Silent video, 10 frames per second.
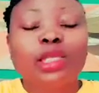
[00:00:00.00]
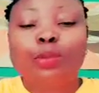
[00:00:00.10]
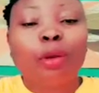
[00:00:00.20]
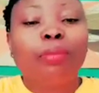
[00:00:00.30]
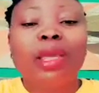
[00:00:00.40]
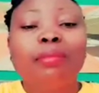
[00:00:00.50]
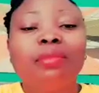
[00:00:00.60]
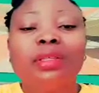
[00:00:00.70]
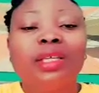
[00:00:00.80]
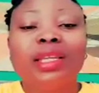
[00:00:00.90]
problem
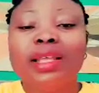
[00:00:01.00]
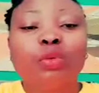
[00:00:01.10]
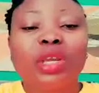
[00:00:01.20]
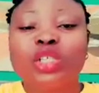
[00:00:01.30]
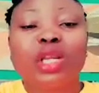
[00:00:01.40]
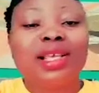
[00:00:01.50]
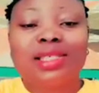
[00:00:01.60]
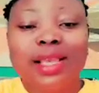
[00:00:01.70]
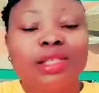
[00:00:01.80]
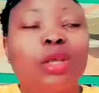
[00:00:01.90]
in educational
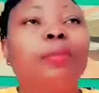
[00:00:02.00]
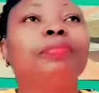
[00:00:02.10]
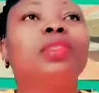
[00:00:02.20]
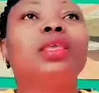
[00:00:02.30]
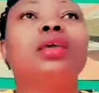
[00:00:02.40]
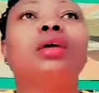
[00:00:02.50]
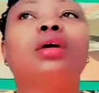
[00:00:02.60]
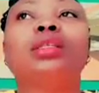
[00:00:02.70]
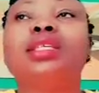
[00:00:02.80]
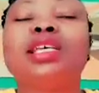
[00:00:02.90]
sector,
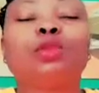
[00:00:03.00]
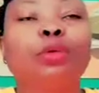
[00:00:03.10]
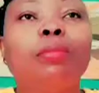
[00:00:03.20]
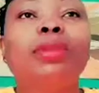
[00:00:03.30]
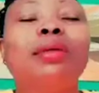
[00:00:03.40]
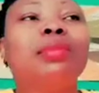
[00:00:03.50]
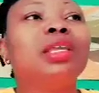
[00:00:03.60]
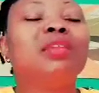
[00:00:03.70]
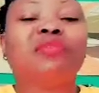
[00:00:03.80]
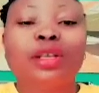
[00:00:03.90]
there's problem
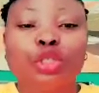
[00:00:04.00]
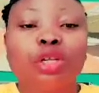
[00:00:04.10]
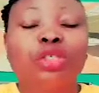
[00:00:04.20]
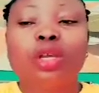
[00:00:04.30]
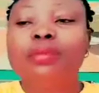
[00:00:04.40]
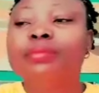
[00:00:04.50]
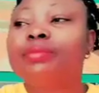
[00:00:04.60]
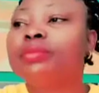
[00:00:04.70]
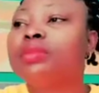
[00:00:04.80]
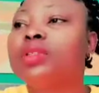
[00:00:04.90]
in infrastructure,
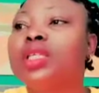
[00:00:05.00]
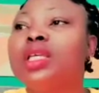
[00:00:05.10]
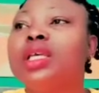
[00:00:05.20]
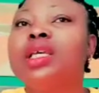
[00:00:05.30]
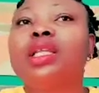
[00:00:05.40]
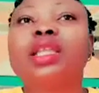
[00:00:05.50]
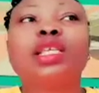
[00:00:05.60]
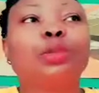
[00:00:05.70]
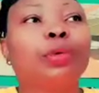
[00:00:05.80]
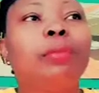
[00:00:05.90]

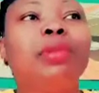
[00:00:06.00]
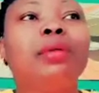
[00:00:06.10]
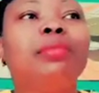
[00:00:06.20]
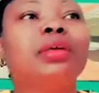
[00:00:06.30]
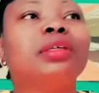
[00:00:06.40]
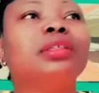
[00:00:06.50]
there's problem